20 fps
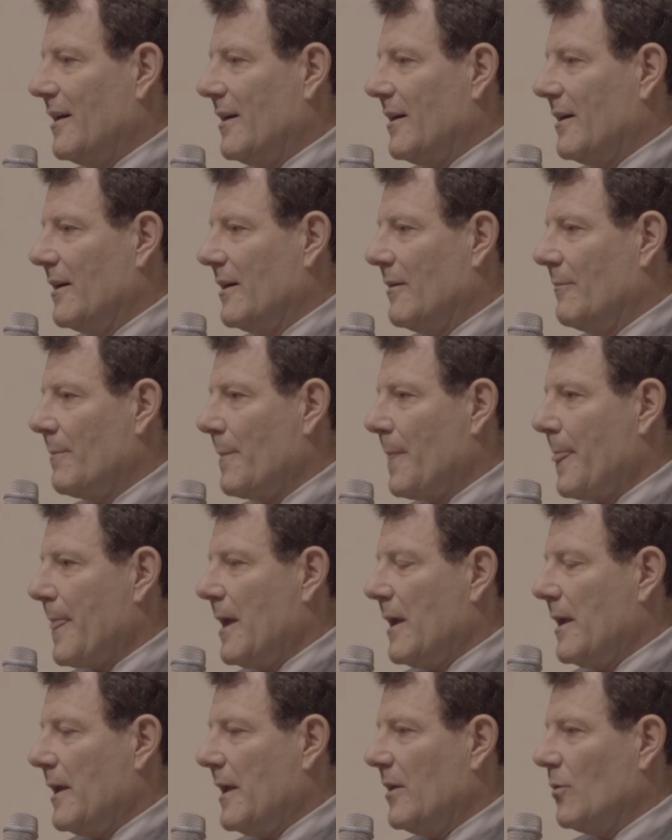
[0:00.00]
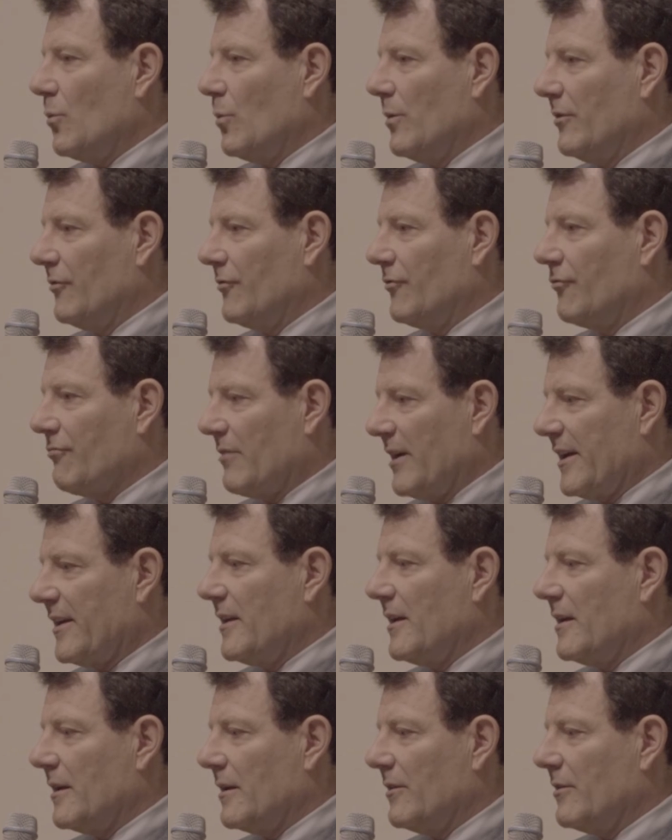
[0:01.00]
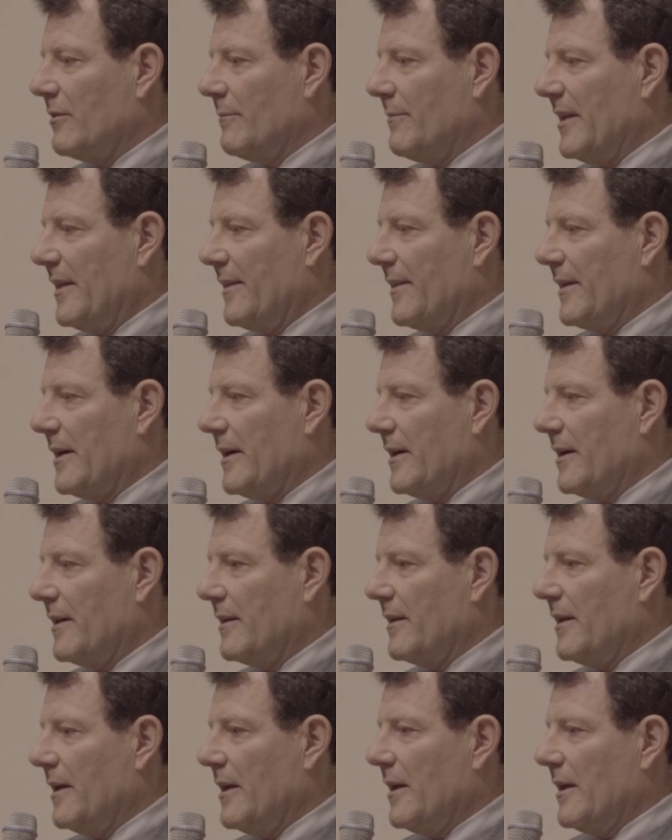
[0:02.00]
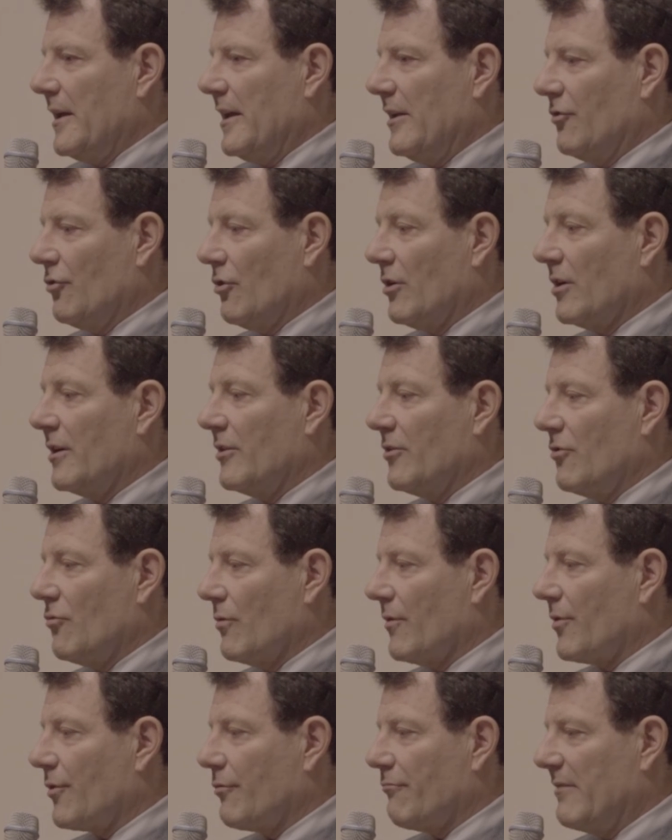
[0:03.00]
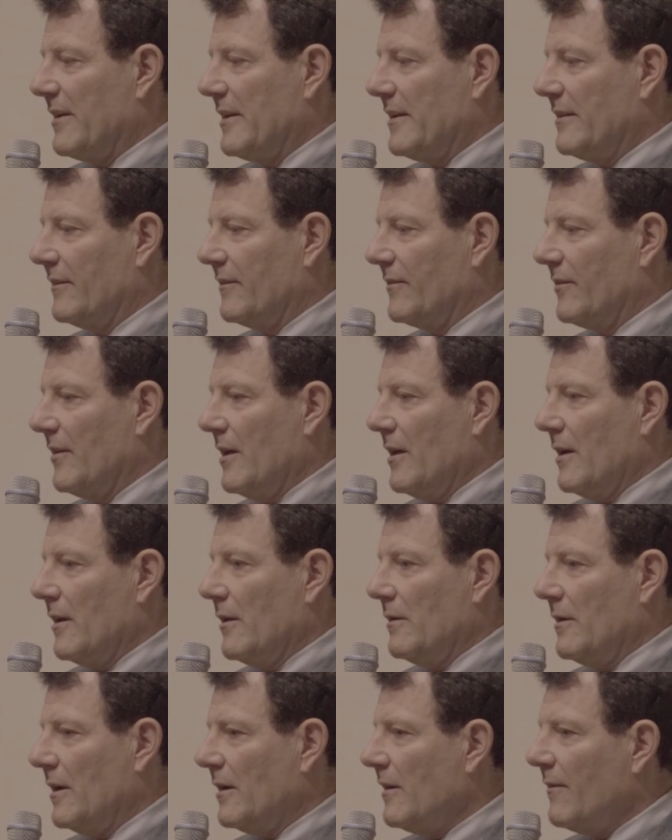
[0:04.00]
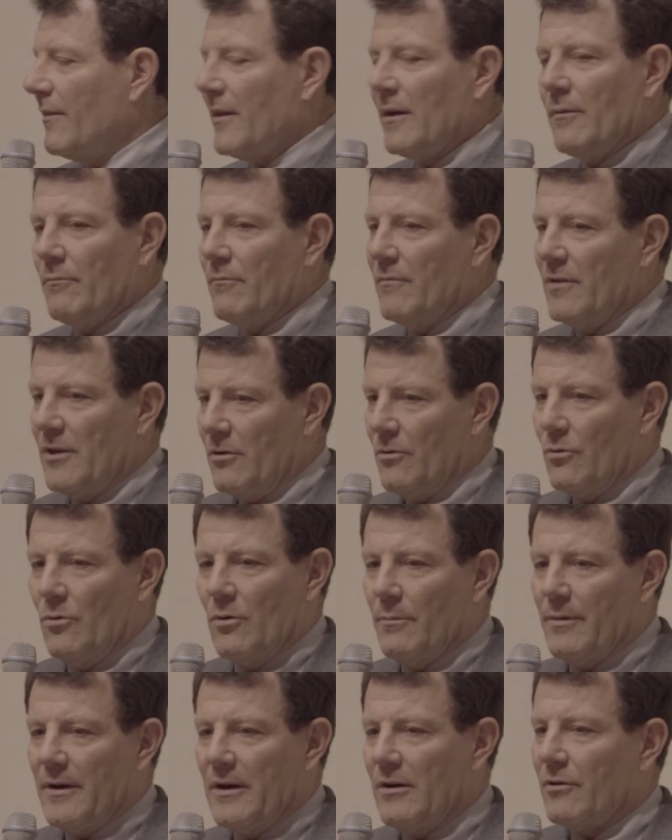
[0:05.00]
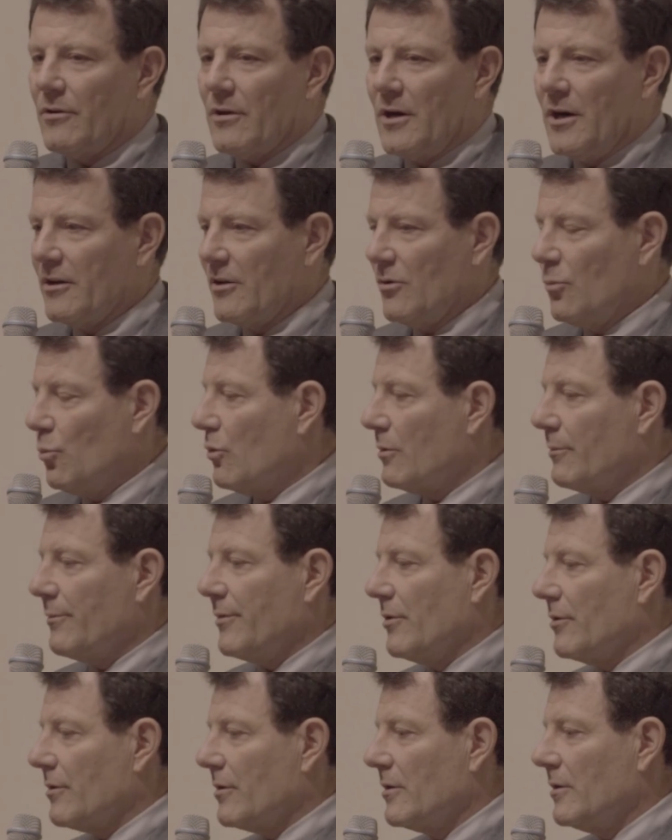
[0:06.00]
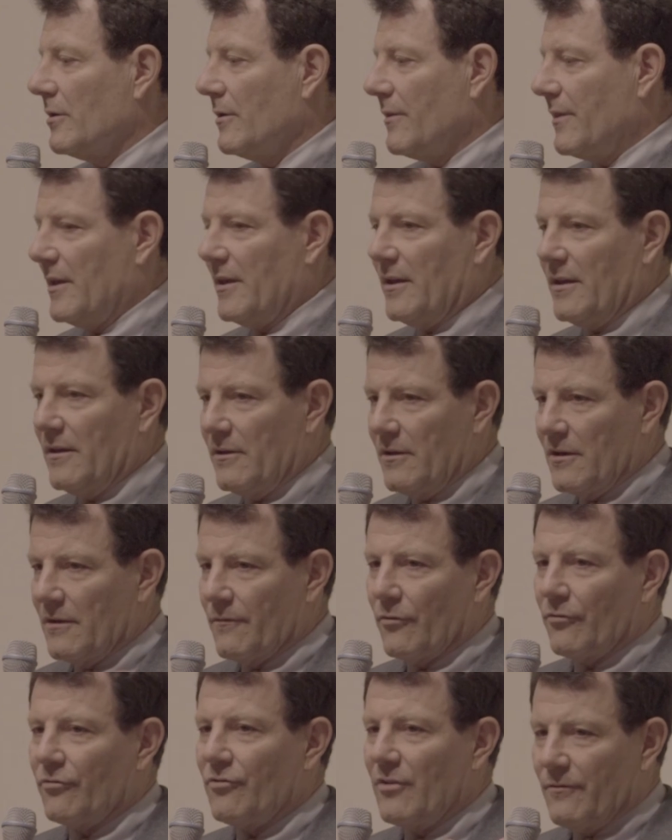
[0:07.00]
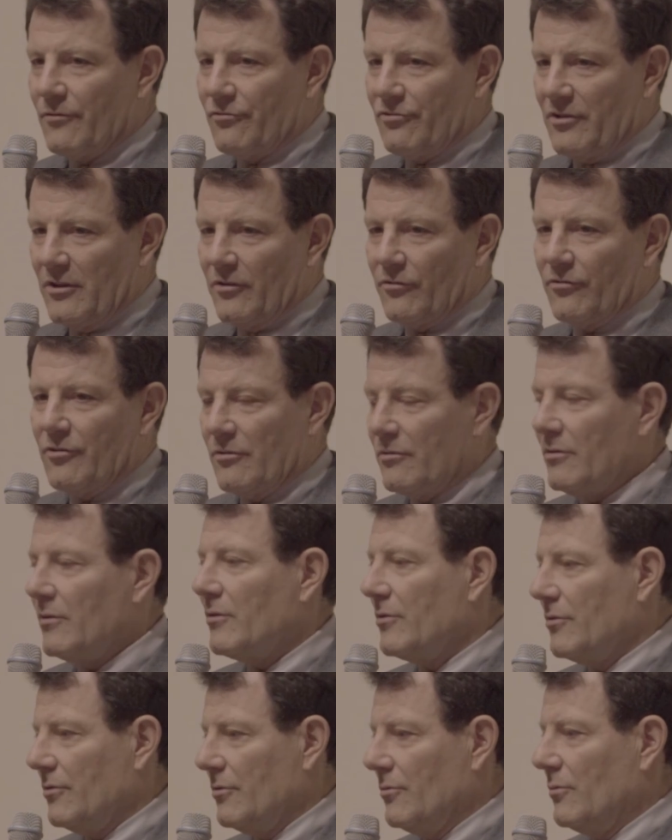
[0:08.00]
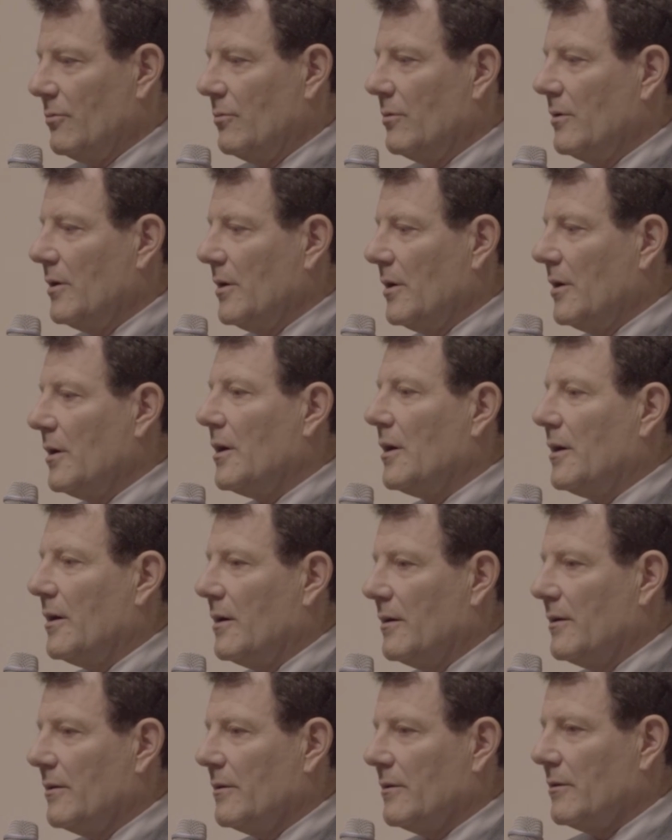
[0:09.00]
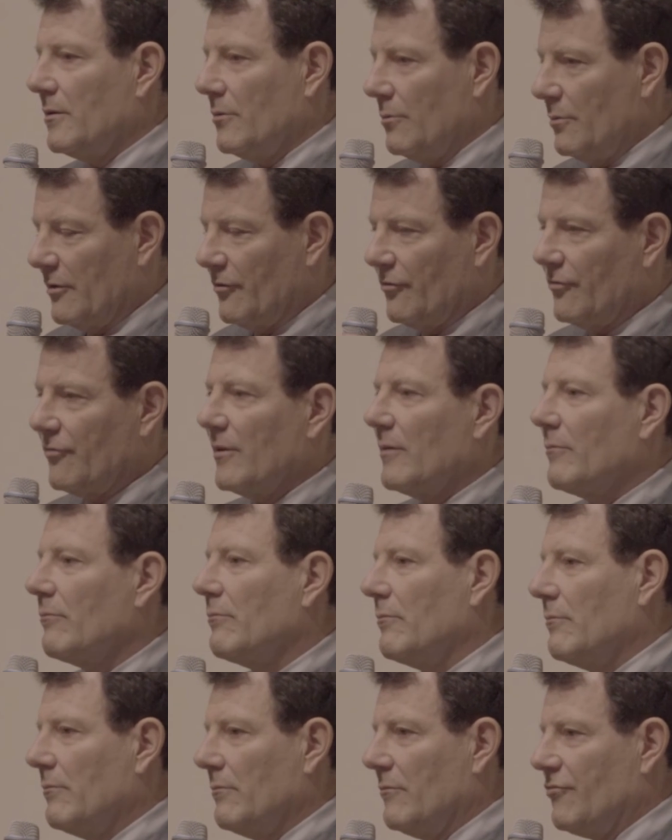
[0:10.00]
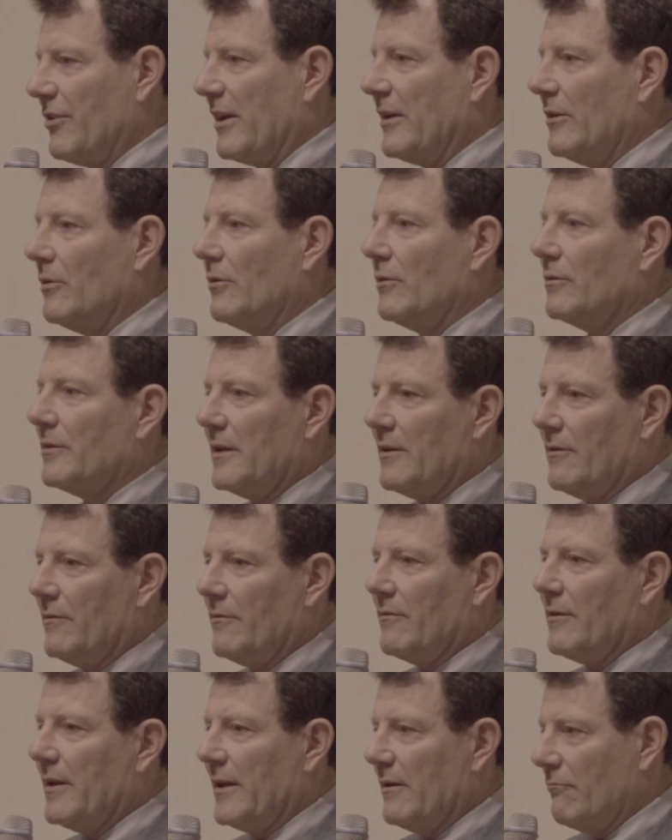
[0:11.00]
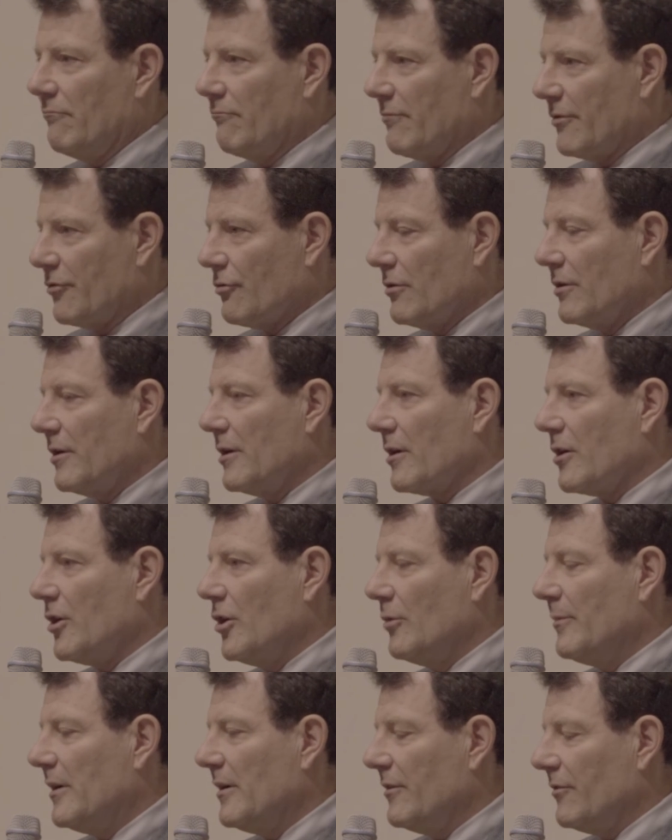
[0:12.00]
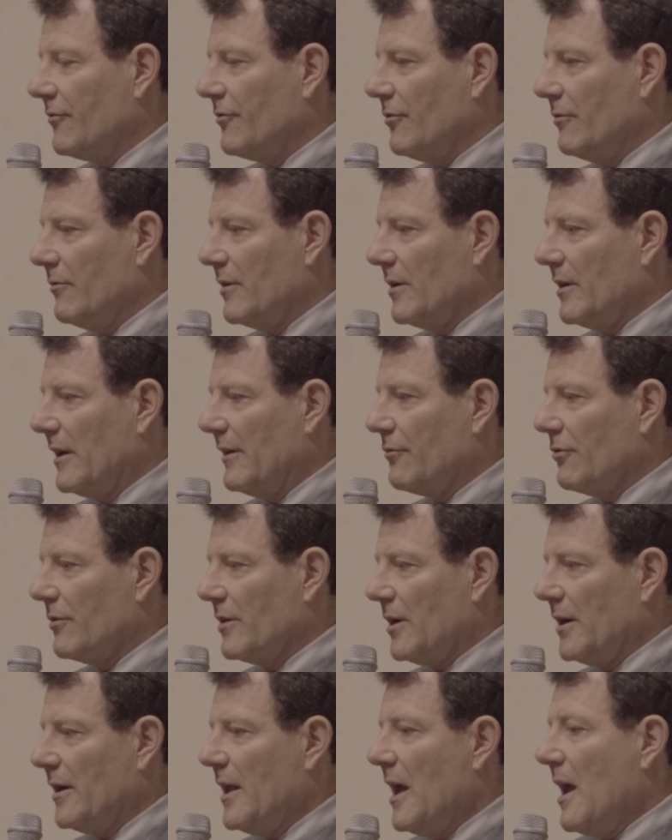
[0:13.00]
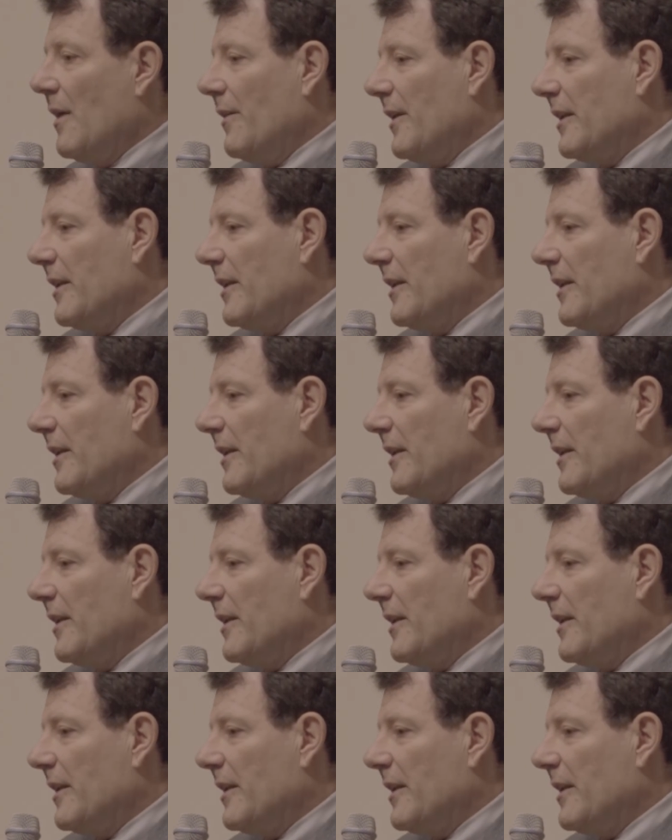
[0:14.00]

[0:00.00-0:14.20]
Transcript: Um, it was striking to me that in talking to North Koreans, none of them knew about Otto Warmbier, the University of Virginia student who, uh, who was jailed and then returned in a coma and soon after died.